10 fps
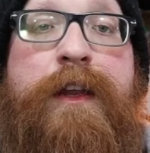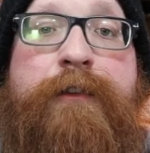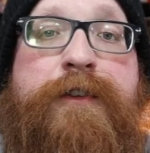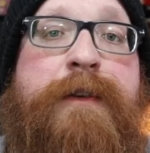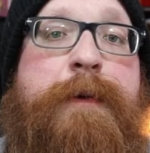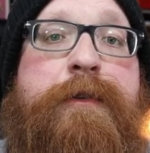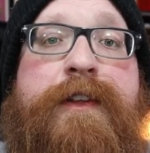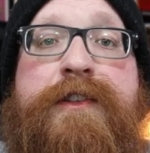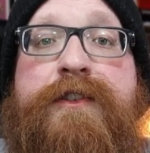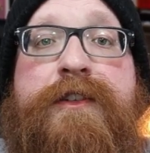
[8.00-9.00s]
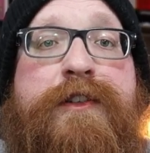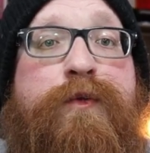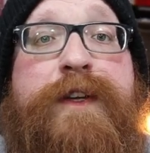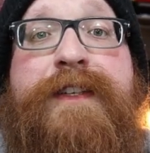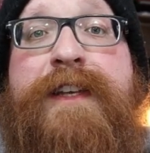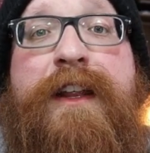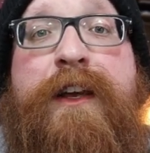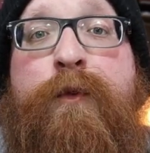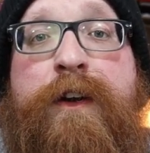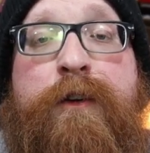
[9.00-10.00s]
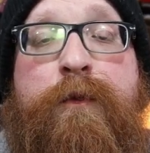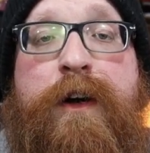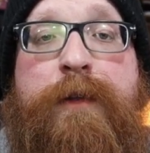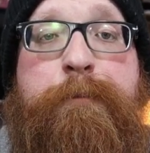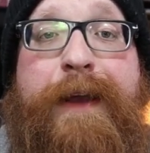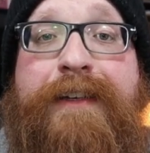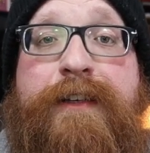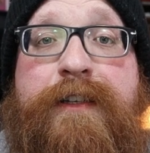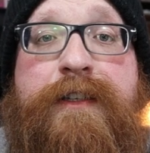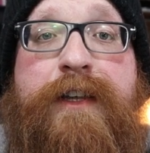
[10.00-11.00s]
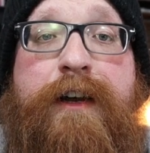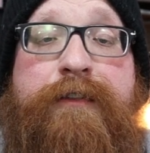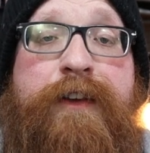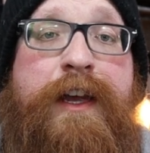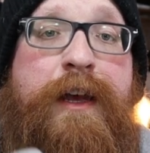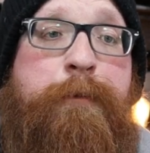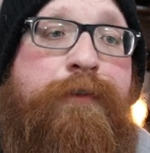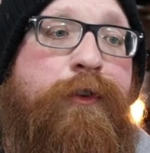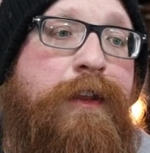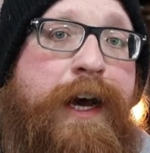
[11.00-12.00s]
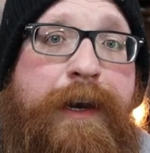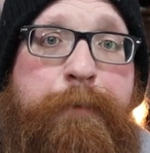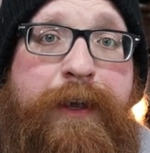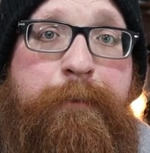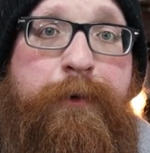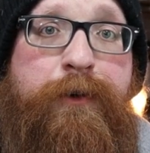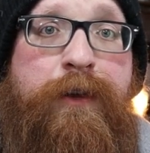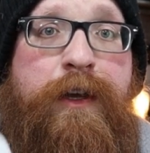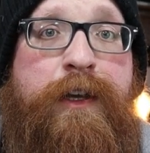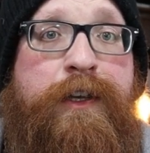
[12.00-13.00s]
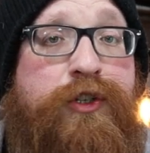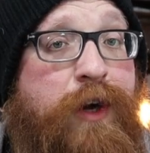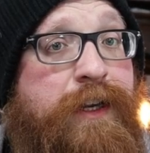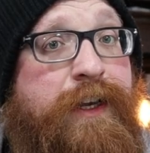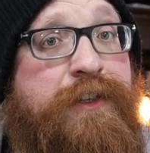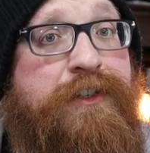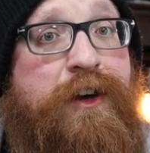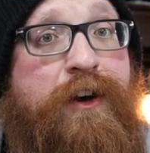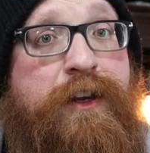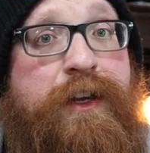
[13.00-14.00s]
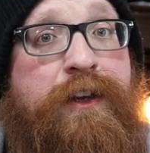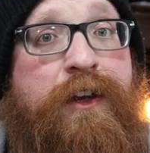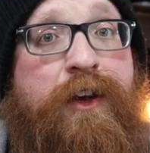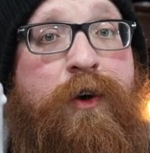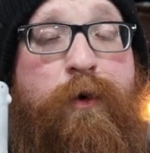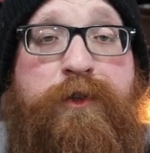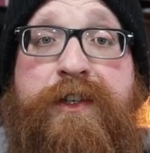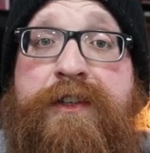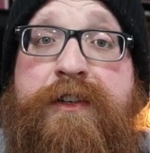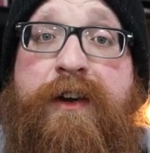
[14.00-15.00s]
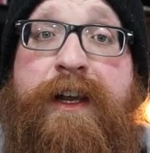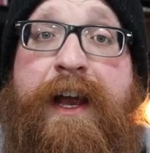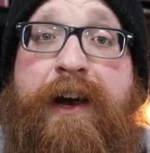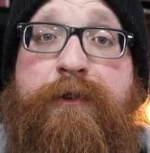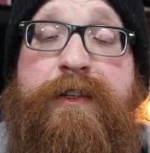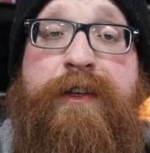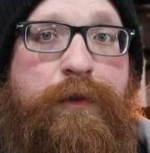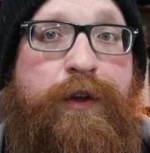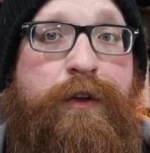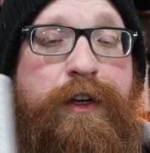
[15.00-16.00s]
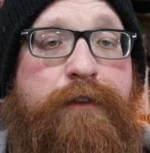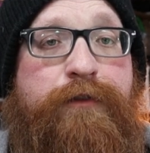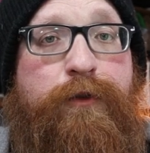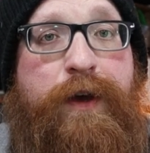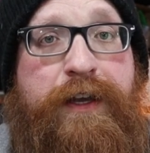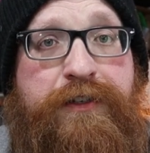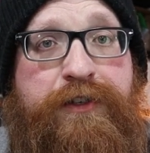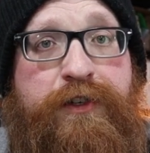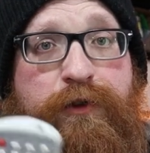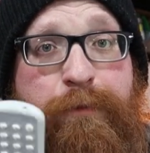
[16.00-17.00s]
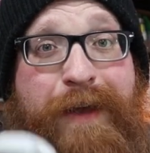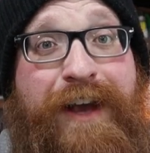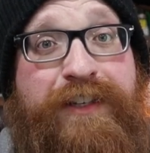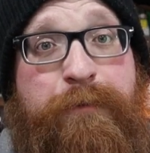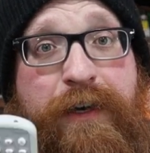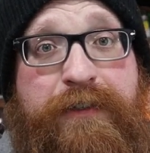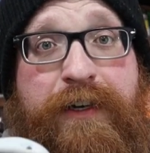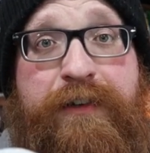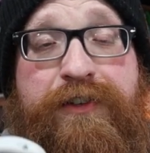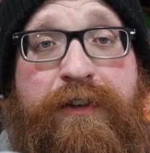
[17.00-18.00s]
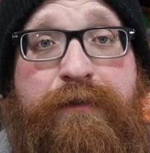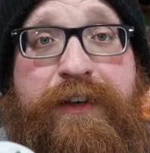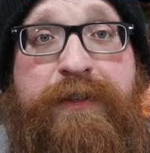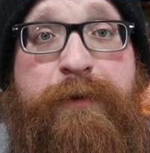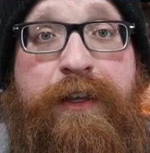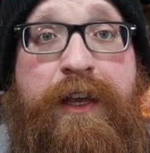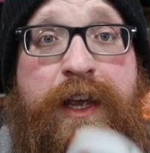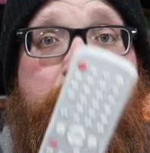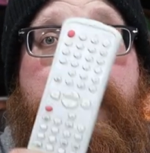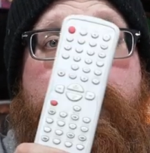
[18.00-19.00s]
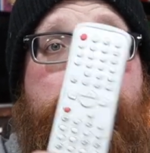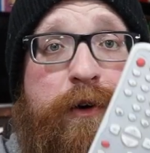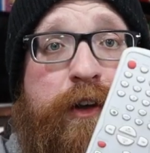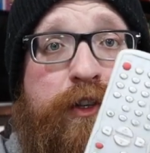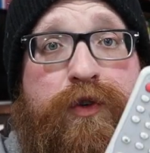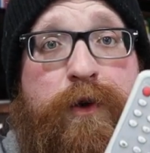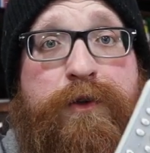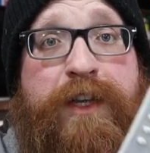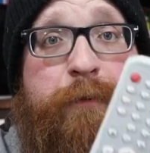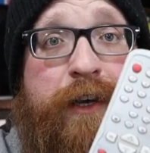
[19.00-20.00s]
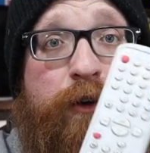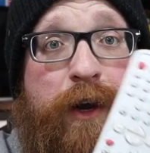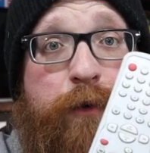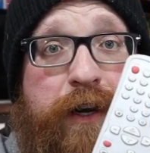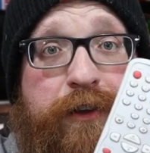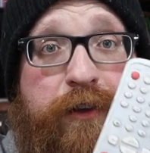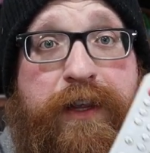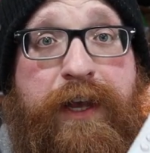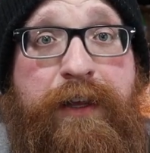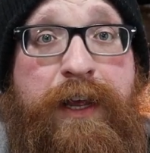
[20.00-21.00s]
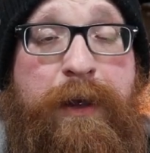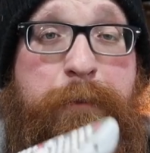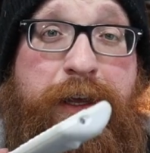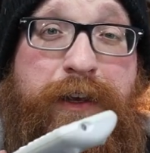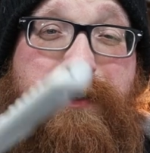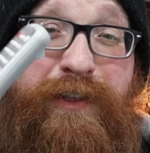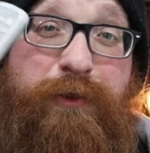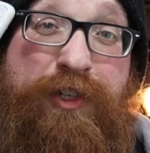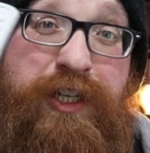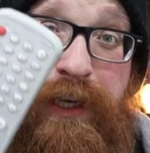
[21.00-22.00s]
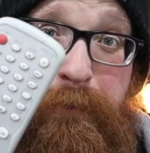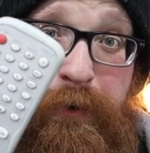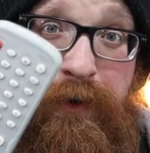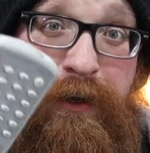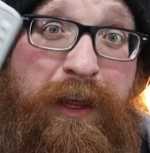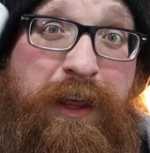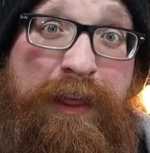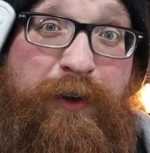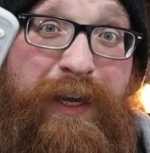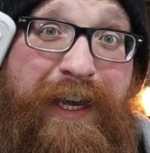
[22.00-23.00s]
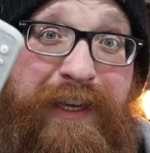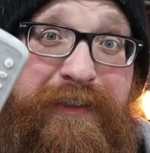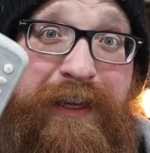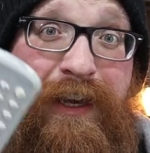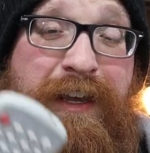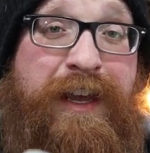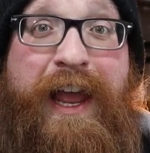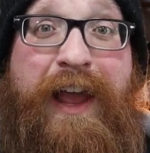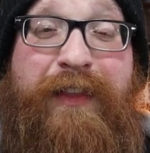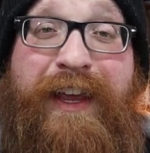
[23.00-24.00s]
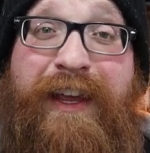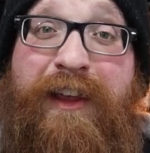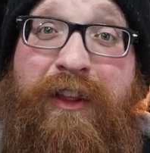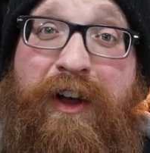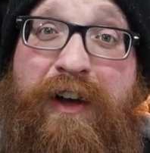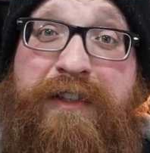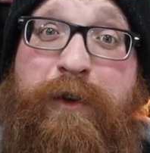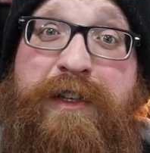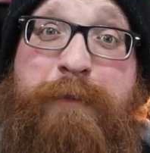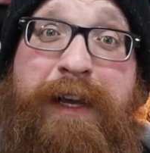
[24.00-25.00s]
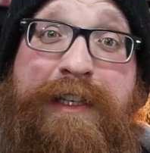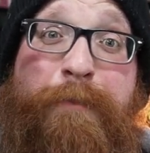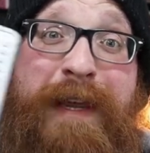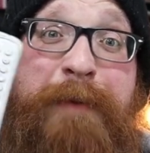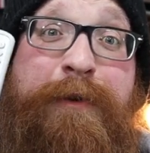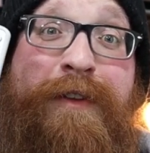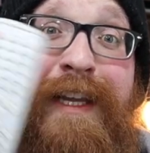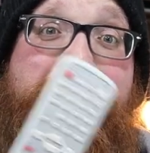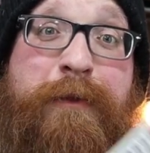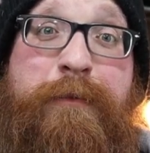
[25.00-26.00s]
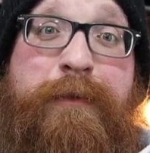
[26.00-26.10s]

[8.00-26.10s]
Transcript: Now for some people this is just reselling one oh one basic stuff, but for a lot of people trying to get started or just starting out, they're looking for ways to maximize that initial investment, and remote controls can be a great way to do that because they're cheap, they're easy, and they get lost, which means people need them.